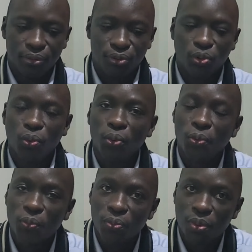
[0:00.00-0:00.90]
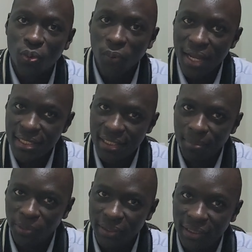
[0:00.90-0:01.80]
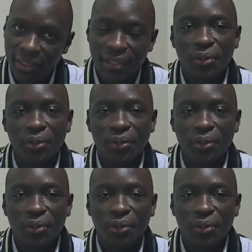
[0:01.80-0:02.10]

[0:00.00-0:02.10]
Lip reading: So why is this important?